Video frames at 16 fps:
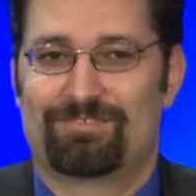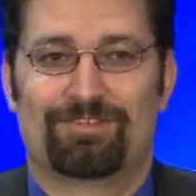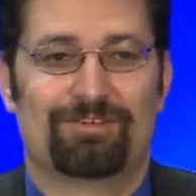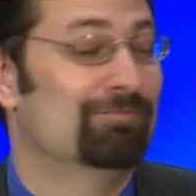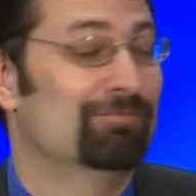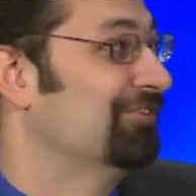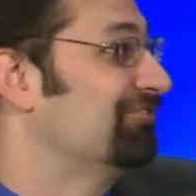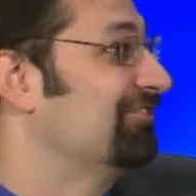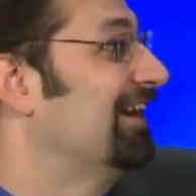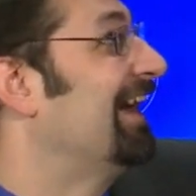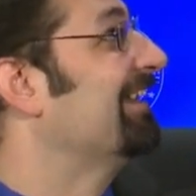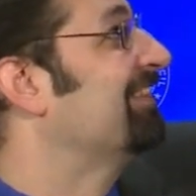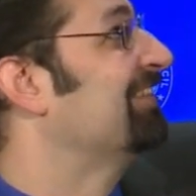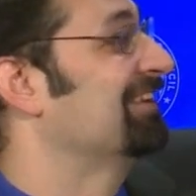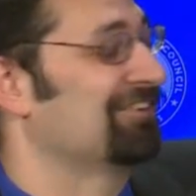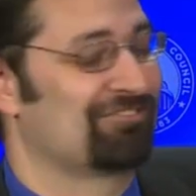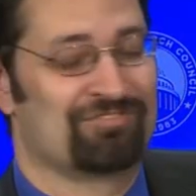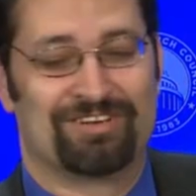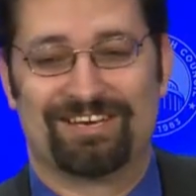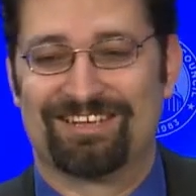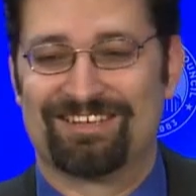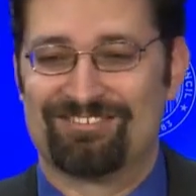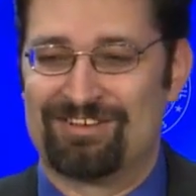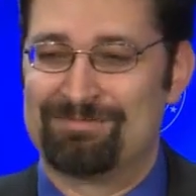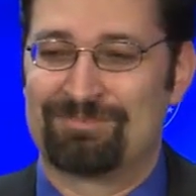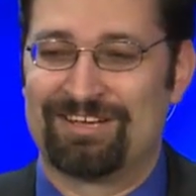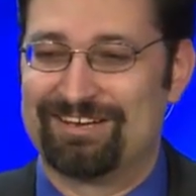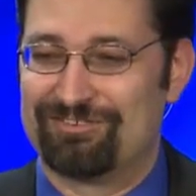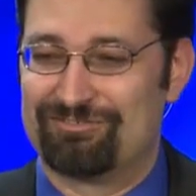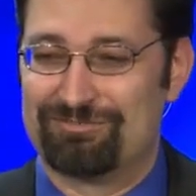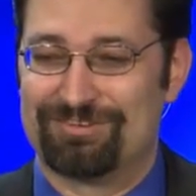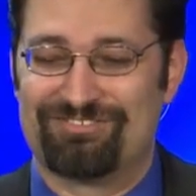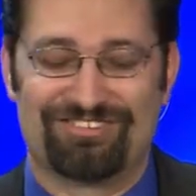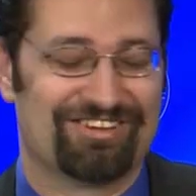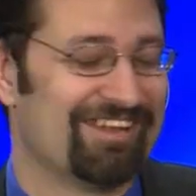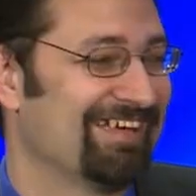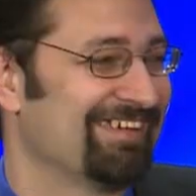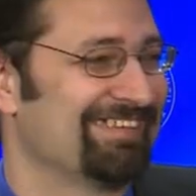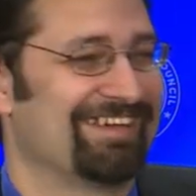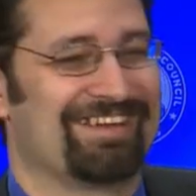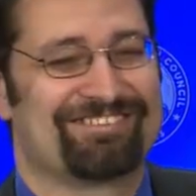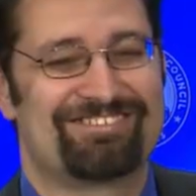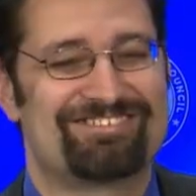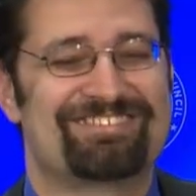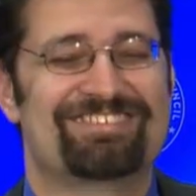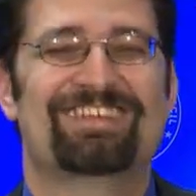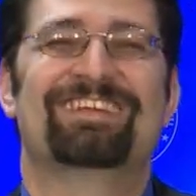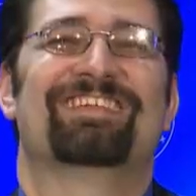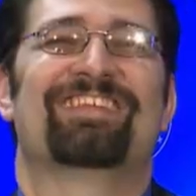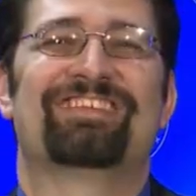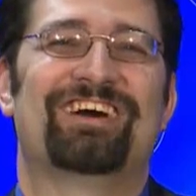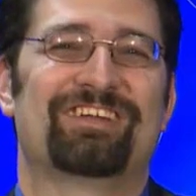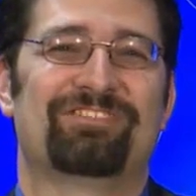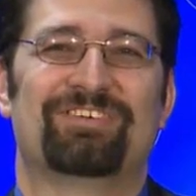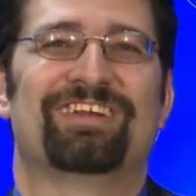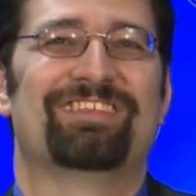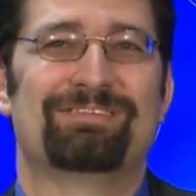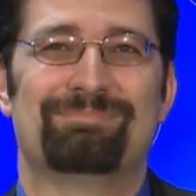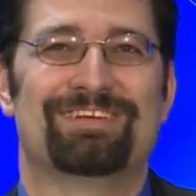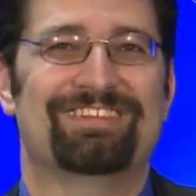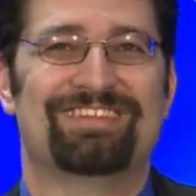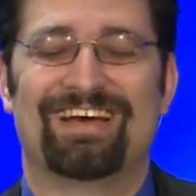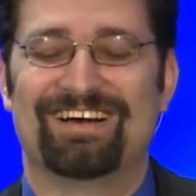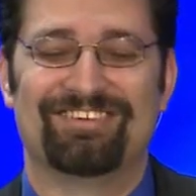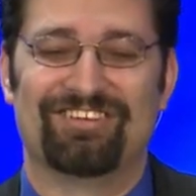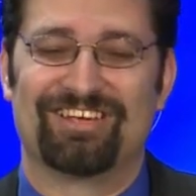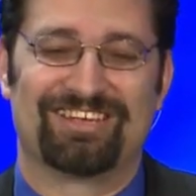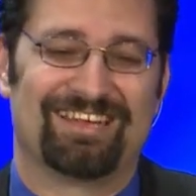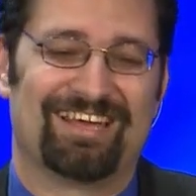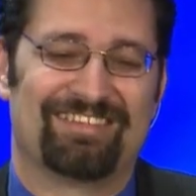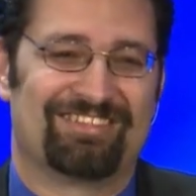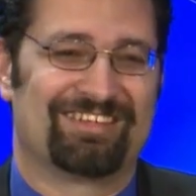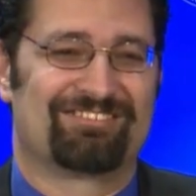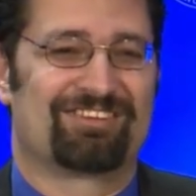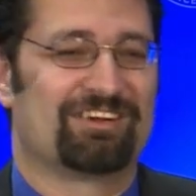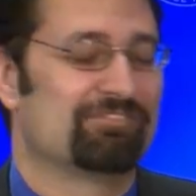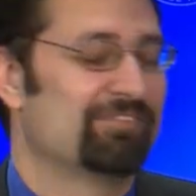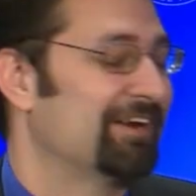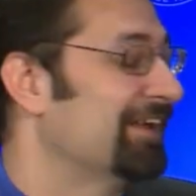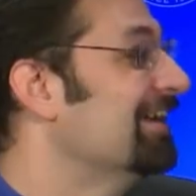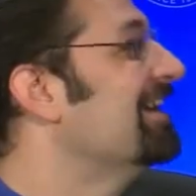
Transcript: Which I think is funny because I'm kind of twisted like that. Like just the thought of anything being that unlucky, I think is kind of funny.